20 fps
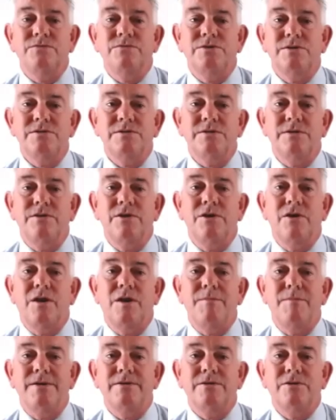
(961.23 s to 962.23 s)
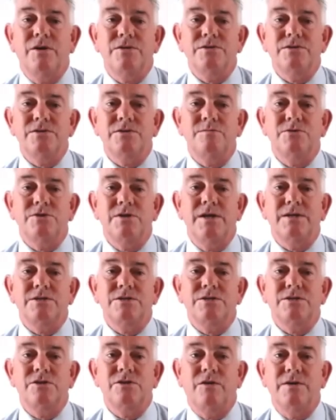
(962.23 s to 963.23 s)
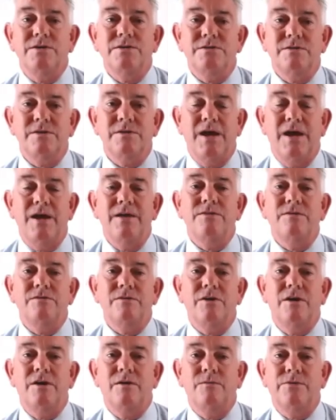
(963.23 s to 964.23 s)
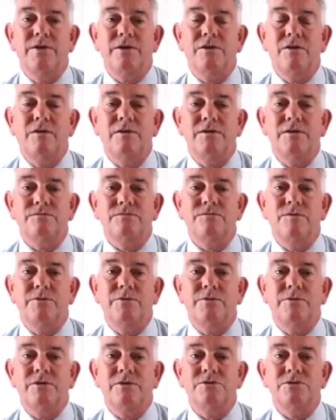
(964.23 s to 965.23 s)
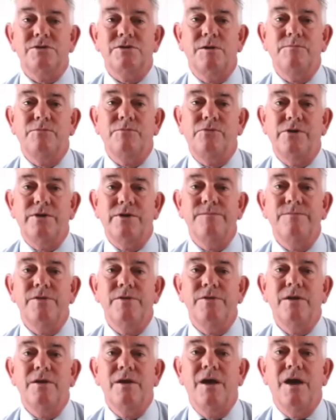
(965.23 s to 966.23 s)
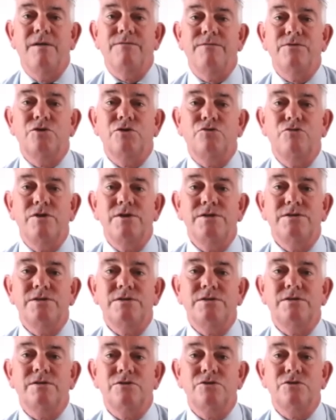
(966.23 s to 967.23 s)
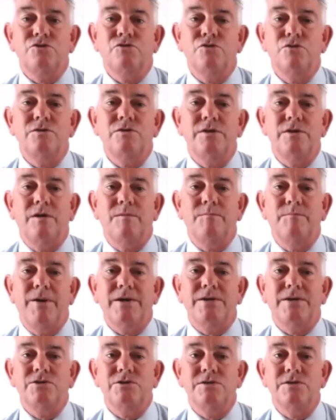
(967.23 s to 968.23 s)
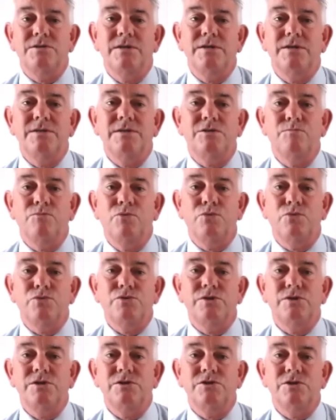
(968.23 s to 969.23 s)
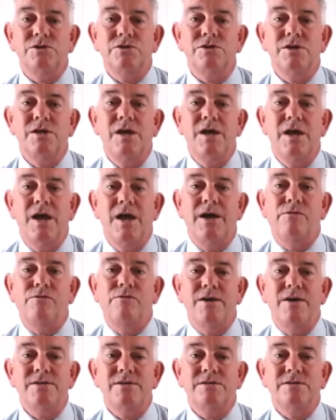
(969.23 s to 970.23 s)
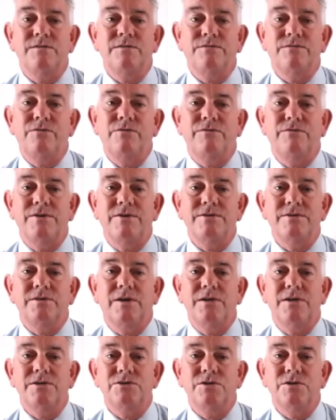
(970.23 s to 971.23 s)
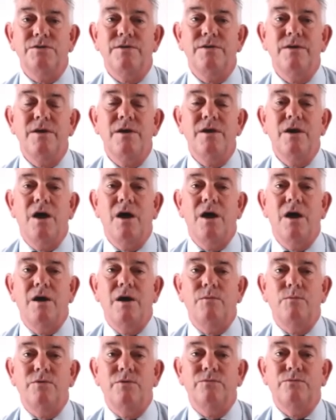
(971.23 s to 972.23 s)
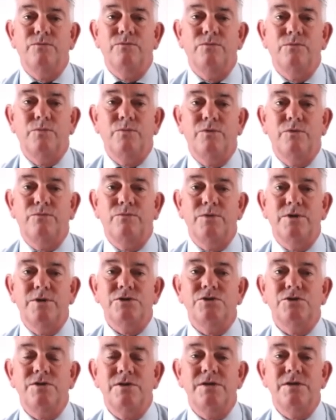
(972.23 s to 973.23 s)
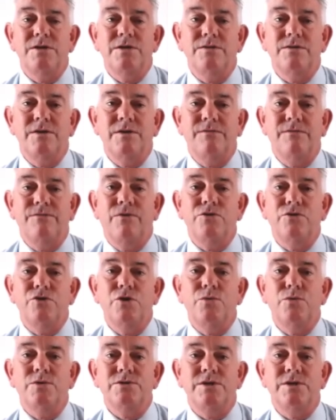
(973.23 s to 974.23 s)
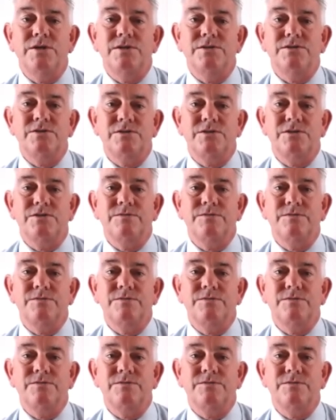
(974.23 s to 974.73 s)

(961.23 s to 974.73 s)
and the Isle of Man Customs and Excise, and with their colleagues from the constabulary, have increased scrutiny on packages, leading to more seizures and arrests for investigation, with which the FIU assists.